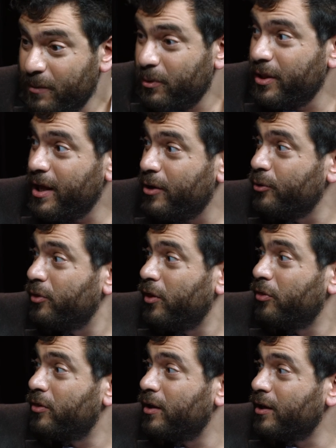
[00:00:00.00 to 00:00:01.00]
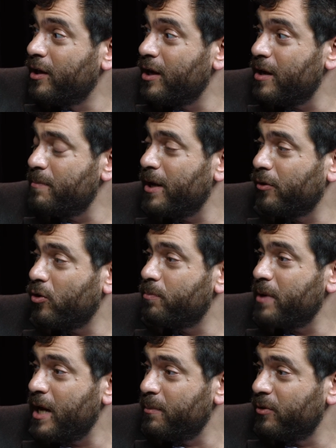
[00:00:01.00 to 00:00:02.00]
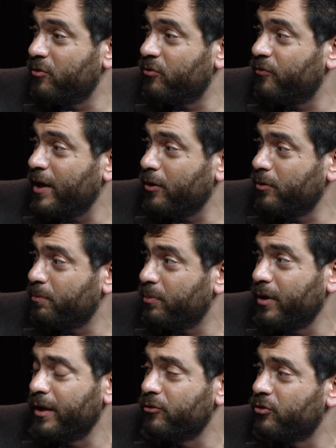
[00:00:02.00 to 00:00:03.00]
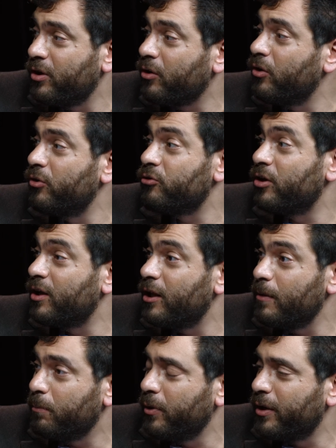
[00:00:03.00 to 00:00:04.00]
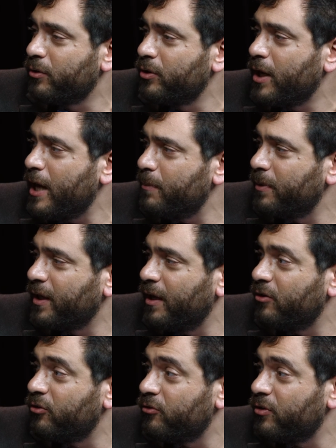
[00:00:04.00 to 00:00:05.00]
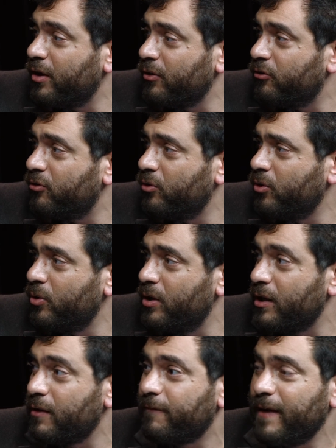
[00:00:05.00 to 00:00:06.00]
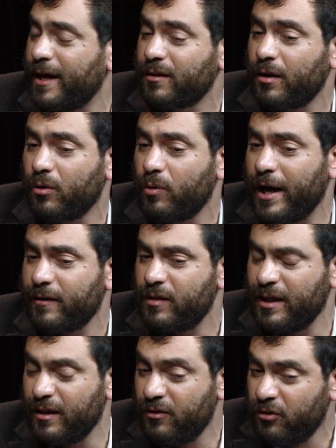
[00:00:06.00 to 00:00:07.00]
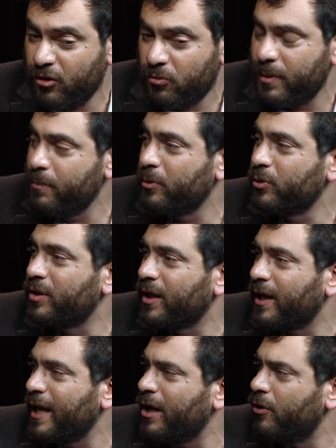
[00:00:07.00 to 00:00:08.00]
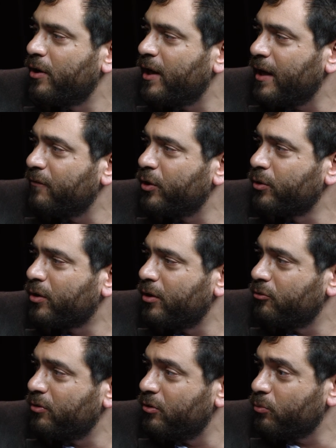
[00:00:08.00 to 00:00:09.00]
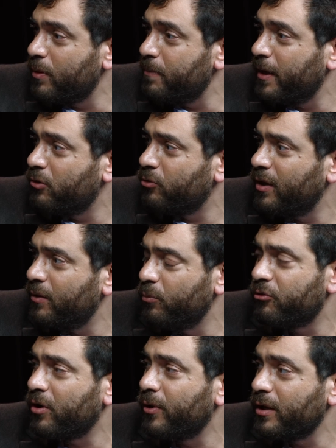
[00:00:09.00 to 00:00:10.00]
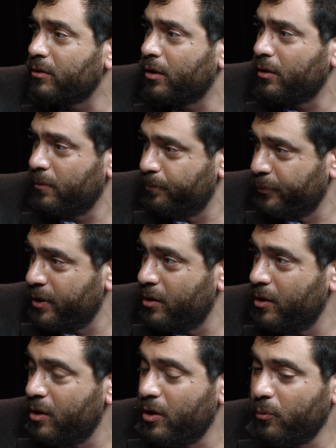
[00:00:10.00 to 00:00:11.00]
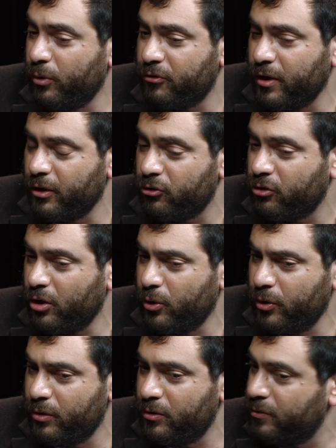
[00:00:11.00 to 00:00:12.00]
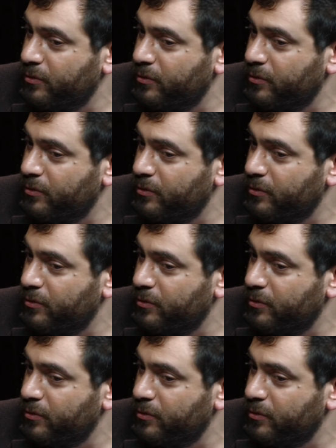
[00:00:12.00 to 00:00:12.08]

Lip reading: Well, the healthy thing about Obama's failed pledge to close it, and the political complications that ensued, and the fact that a lot of the easiest people to get out and have other countries repatriate was already done, was that it showed